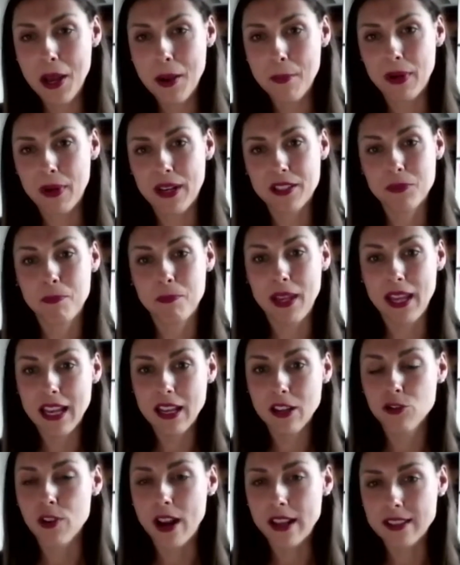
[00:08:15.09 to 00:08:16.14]
but it's
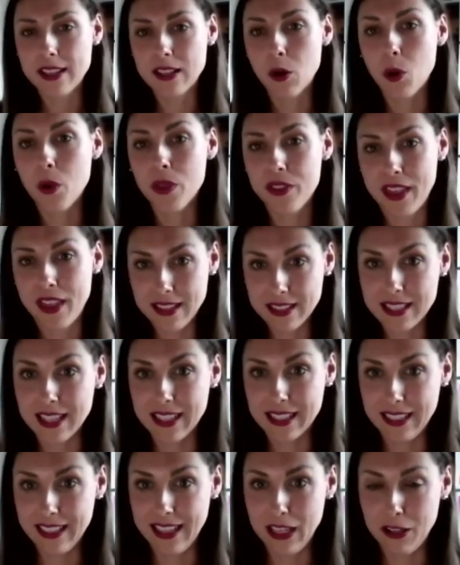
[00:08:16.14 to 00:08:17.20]
dressing
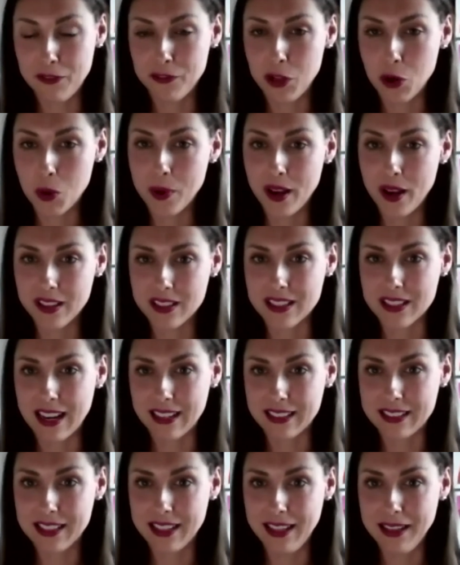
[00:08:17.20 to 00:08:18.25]
authentically for your
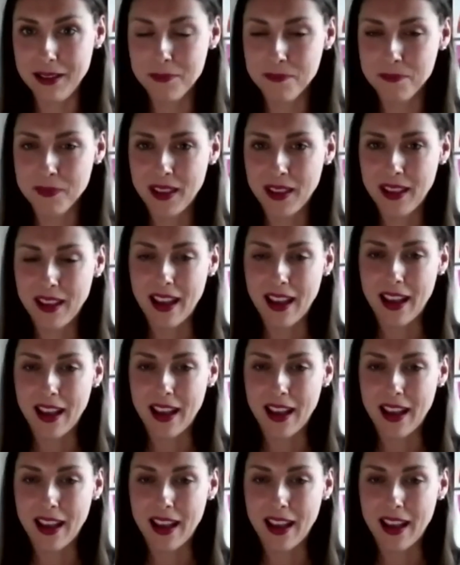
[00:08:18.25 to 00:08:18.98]
personality. And